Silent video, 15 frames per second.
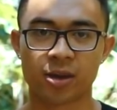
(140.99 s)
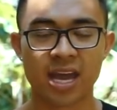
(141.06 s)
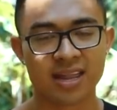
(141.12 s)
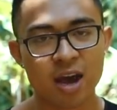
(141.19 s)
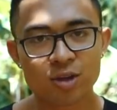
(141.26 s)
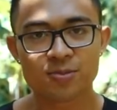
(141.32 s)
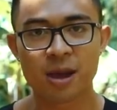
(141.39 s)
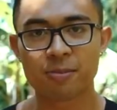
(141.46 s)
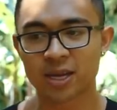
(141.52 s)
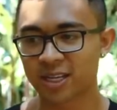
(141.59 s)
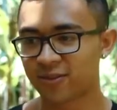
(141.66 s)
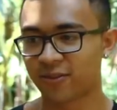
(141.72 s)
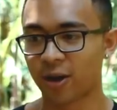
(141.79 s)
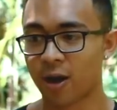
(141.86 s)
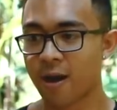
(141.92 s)
Okay, that was my
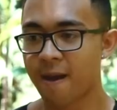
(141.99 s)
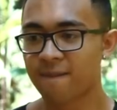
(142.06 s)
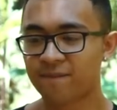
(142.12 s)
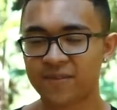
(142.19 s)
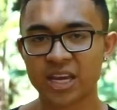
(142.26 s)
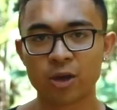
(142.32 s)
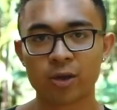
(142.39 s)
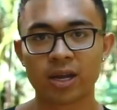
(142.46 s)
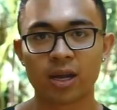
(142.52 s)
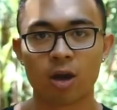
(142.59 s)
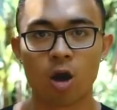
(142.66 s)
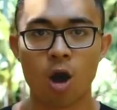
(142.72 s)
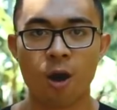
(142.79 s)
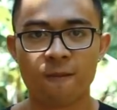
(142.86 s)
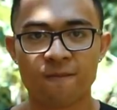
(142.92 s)
biggest fear
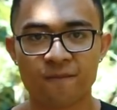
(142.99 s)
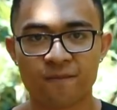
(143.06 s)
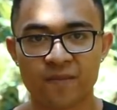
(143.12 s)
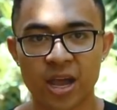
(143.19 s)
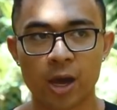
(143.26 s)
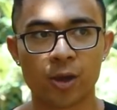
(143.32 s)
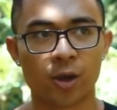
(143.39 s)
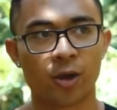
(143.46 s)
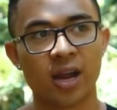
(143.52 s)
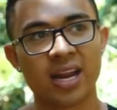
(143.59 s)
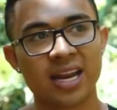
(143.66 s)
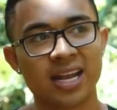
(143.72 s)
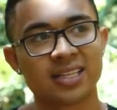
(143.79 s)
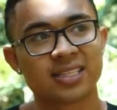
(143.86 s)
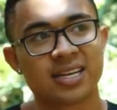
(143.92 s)
fear of failure.
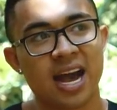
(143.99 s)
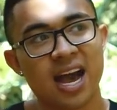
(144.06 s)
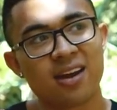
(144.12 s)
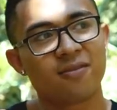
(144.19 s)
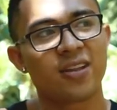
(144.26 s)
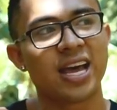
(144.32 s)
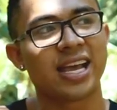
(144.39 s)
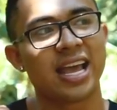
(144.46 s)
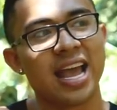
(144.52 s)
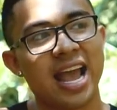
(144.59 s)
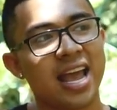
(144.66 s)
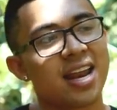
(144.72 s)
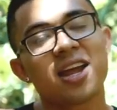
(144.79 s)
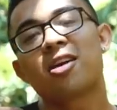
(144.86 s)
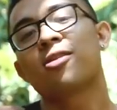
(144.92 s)
And it's kind of like
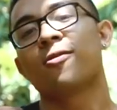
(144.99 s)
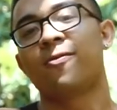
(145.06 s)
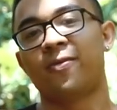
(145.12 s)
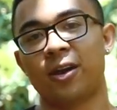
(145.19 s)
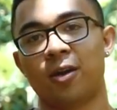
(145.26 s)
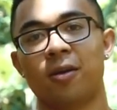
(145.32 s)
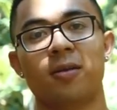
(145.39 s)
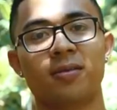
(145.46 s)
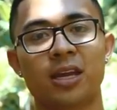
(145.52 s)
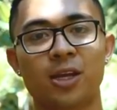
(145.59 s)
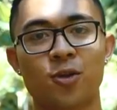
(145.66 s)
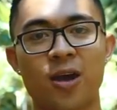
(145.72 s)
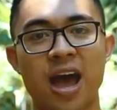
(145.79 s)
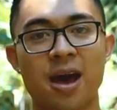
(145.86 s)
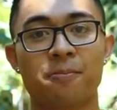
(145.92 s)
any other fear that
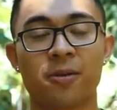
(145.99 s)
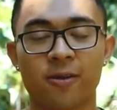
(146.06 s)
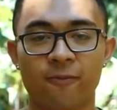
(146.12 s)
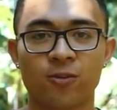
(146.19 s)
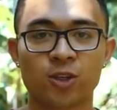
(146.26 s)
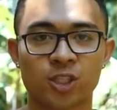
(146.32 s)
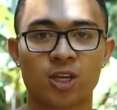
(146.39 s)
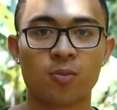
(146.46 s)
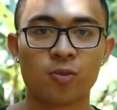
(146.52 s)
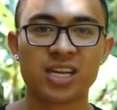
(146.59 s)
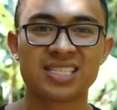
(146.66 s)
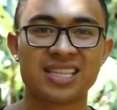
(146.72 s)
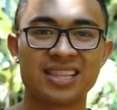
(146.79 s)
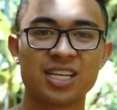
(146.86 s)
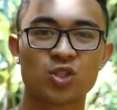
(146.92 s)
you had, but for some
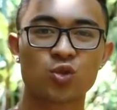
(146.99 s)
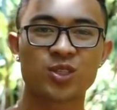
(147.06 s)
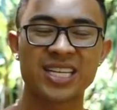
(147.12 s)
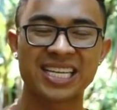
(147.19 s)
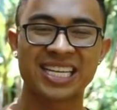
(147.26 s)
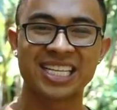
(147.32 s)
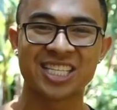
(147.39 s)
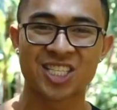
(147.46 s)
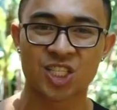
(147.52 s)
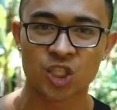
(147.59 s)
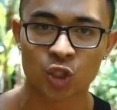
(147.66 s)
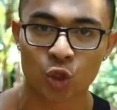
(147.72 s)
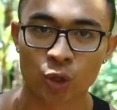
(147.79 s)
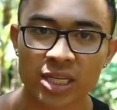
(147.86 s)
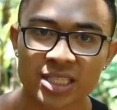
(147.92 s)
reason, this was like
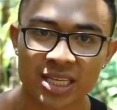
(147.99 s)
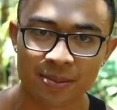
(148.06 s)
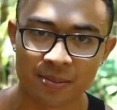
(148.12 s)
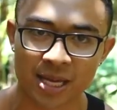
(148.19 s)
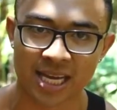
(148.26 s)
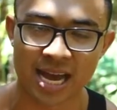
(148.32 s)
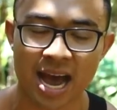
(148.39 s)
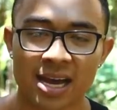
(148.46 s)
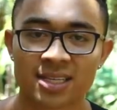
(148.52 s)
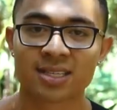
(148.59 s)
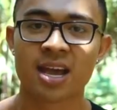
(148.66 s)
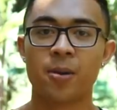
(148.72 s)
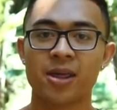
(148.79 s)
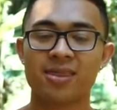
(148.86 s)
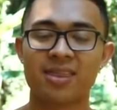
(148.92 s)
constricting me,
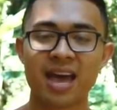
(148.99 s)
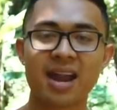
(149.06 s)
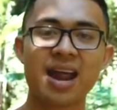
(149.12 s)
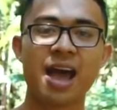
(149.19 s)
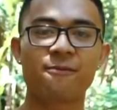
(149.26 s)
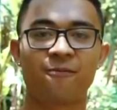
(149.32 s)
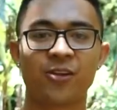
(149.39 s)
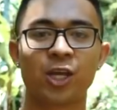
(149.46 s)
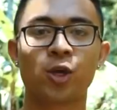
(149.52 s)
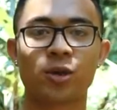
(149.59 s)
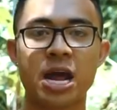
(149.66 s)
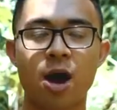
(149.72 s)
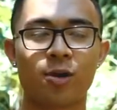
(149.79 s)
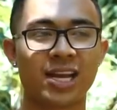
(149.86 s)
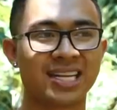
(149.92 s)
guys. But then I
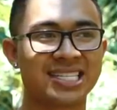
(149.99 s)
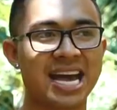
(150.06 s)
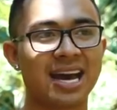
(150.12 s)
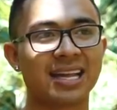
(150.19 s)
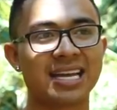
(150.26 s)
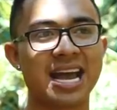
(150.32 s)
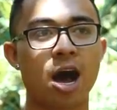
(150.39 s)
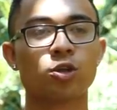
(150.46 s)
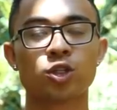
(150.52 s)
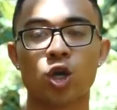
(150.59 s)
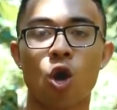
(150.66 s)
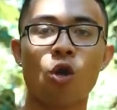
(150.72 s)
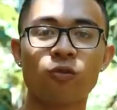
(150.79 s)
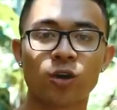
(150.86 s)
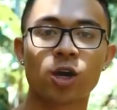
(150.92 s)
figured out exactly how
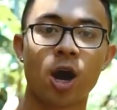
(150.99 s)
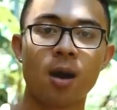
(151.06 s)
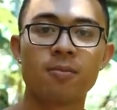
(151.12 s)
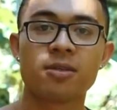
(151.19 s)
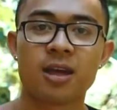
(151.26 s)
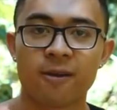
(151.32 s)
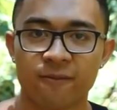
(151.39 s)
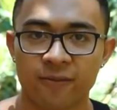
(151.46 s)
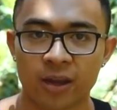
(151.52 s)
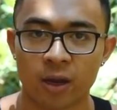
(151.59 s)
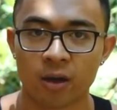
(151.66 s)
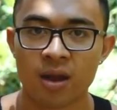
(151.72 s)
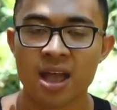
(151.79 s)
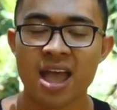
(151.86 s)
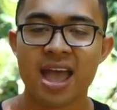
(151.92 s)
to overcome that
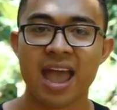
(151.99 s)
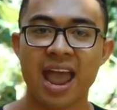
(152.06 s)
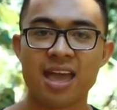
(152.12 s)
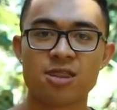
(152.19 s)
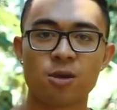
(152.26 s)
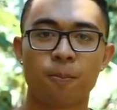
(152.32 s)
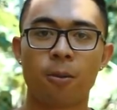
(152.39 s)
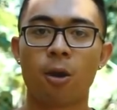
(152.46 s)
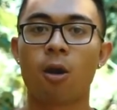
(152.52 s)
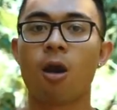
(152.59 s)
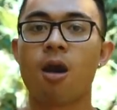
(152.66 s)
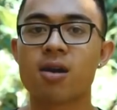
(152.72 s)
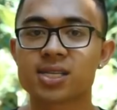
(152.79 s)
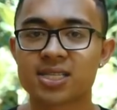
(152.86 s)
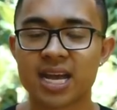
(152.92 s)
fear and the
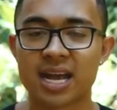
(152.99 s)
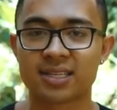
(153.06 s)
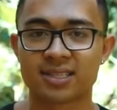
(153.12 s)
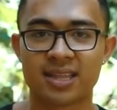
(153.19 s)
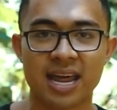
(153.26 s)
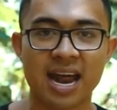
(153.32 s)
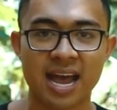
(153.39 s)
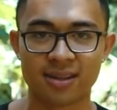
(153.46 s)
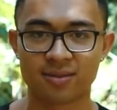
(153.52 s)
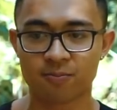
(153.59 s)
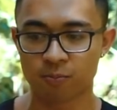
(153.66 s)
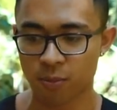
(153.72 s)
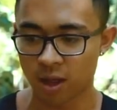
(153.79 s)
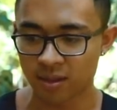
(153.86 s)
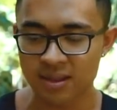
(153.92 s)
process that I
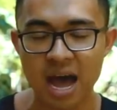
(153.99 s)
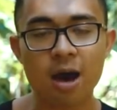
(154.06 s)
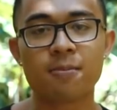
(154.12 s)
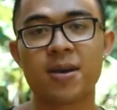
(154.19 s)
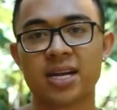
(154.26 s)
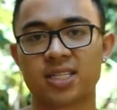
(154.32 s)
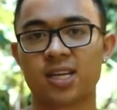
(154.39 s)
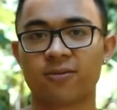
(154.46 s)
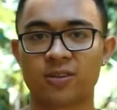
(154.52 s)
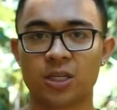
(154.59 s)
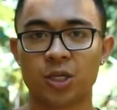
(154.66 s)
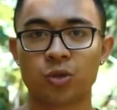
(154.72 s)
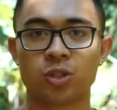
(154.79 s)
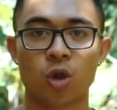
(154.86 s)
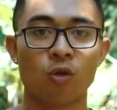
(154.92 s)
allowed myself
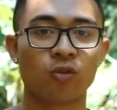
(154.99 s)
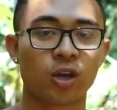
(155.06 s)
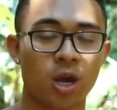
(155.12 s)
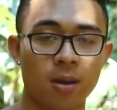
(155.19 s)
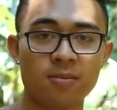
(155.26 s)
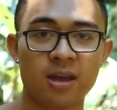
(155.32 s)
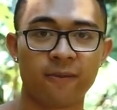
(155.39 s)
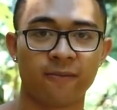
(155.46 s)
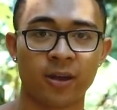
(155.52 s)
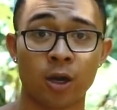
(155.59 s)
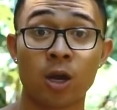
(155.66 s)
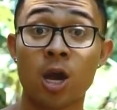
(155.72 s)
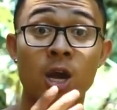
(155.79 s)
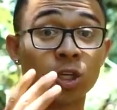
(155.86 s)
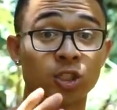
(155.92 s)
to do to overcome that
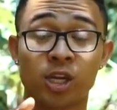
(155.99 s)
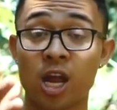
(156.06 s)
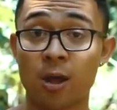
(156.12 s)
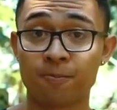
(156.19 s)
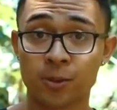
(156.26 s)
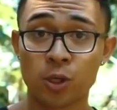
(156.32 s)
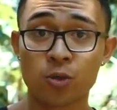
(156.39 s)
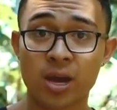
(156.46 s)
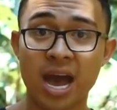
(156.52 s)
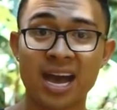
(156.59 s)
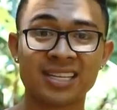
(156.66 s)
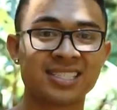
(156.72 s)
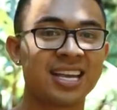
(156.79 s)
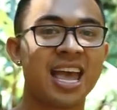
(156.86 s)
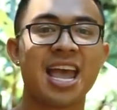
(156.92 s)
fear should help you
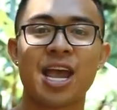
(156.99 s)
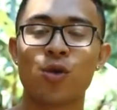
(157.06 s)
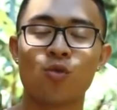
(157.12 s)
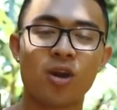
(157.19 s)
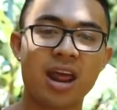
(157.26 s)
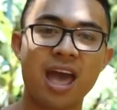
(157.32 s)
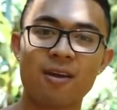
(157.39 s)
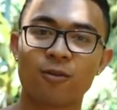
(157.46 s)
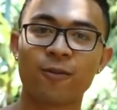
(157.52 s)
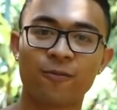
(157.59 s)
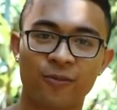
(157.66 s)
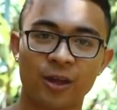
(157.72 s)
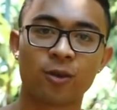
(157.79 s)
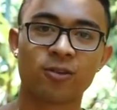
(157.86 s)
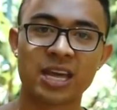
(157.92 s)
guys in whatever
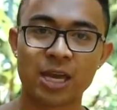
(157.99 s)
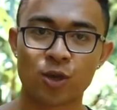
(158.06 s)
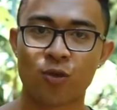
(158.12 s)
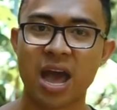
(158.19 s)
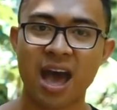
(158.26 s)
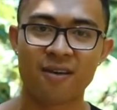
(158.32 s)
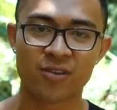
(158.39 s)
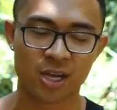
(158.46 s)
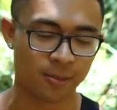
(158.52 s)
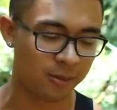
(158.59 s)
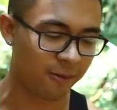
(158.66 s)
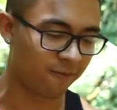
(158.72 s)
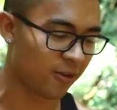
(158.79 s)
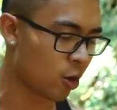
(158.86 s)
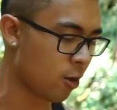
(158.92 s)
fear that you have. It could
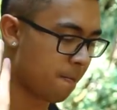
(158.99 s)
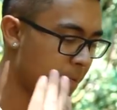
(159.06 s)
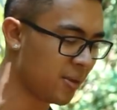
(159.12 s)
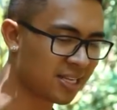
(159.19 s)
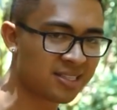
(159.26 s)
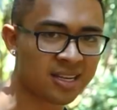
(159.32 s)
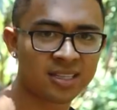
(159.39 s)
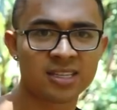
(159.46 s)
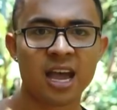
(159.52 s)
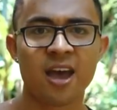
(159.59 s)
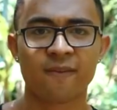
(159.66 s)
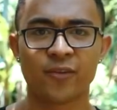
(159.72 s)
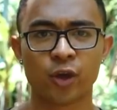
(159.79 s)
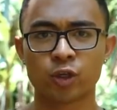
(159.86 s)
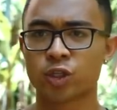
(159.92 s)
be fear of business,
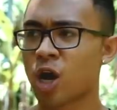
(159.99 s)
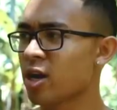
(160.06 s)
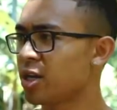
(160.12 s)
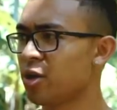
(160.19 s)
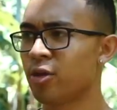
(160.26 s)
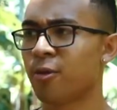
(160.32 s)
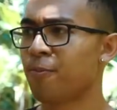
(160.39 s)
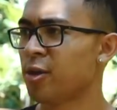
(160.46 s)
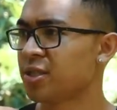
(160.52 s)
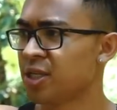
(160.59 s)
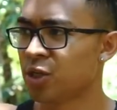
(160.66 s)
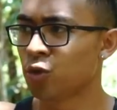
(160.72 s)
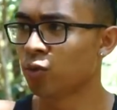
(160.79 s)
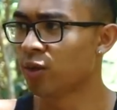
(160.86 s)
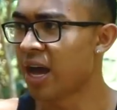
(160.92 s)
fear of talking to the
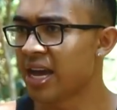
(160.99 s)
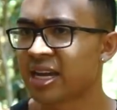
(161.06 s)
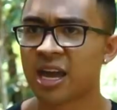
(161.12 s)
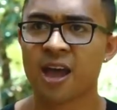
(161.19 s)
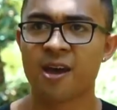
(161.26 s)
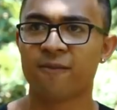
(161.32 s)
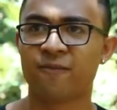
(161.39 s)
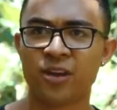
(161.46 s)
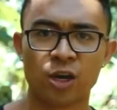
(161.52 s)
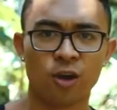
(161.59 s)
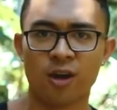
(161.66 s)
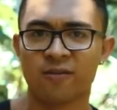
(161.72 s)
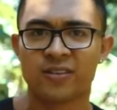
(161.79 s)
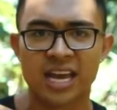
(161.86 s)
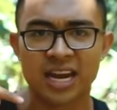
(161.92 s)
person you like,
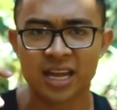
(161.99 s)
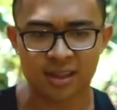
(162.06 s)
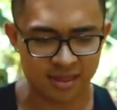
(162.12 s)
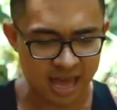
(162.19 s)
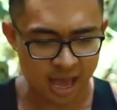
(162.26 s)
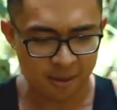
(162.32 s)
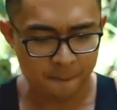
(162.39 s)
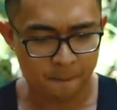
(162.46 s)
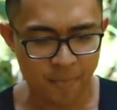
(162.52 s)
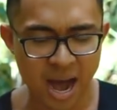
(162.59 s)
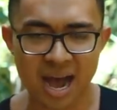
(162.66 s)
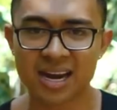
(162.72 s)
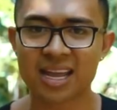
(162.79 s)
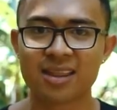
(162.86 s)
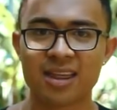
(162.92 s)
fear of getting that
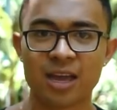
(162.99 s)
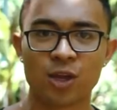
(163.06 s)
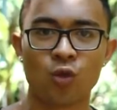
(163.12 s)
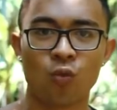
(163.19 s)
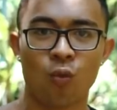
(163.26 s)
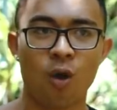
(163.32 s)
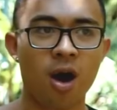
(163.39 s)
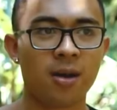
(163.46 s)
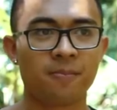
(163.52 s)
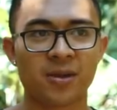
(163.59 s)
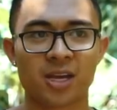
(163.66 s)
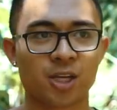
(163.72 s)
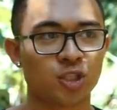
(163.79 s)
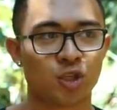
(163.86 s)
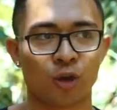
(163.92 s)
body that you want
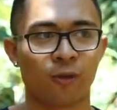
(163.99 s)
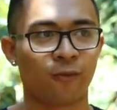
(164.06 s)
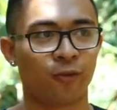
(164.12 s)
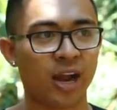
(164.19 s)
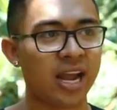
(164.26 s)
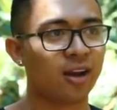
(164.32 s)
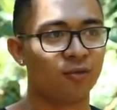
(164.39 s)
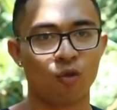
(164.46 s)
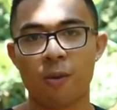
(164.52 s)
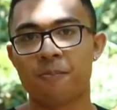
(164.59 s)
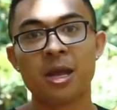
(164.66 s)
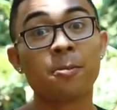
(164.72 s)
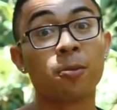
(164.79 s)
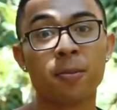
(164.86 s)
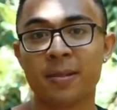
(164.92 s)
because you're afraid of
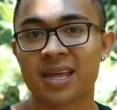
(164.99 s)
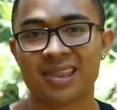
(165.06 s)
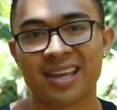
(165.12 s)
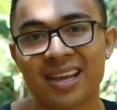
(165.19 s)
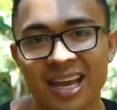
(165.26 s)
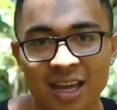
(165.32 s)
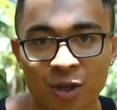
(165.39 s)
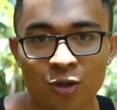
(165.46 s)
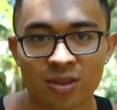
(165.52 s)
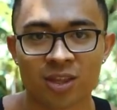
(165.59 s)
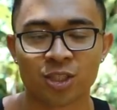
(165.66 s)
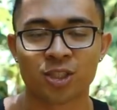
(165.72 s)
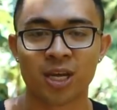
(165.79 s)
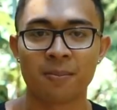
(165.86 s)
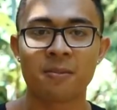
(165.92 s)
what people may think at you
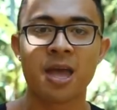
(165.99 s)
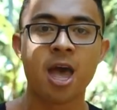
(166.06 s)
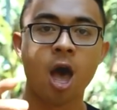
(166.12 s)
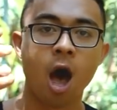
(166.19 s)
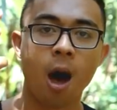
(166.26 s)
at the gym.